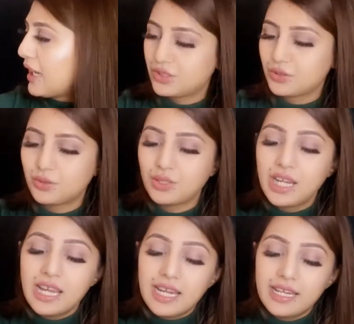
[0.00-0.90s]
So
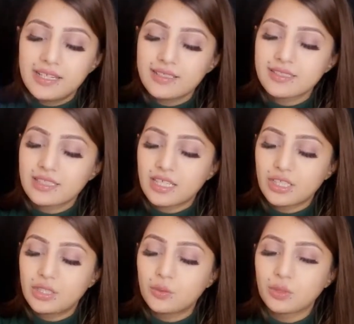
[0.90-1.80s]
here is a
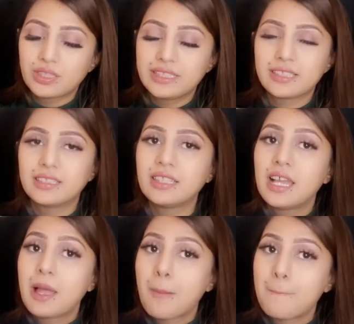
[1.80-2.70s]
cute little
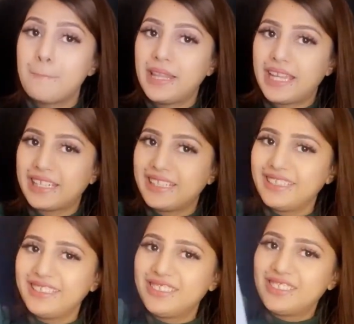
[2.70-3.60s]

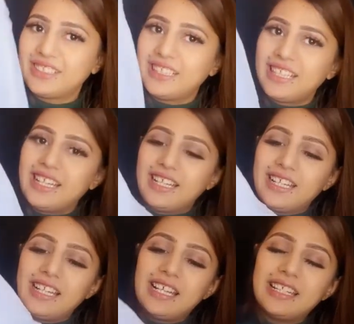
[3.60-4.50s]
blanket,
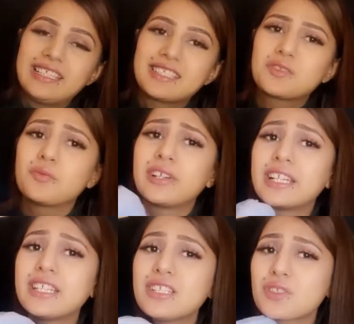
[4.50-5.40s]
and it's
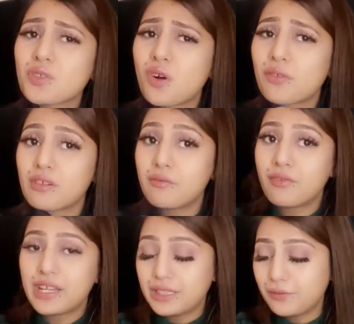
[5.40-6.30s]
very soft and
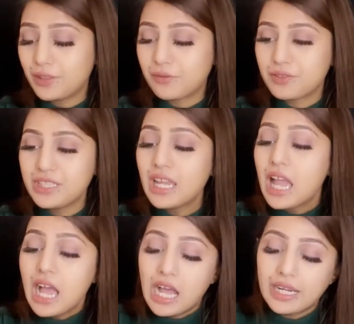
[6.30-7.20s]
very fluffy,
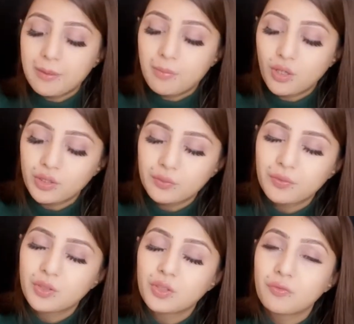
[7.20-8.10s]
and I bought it
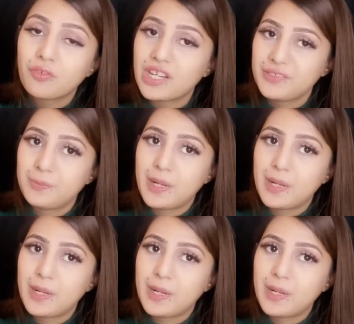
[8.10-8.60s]
for £5.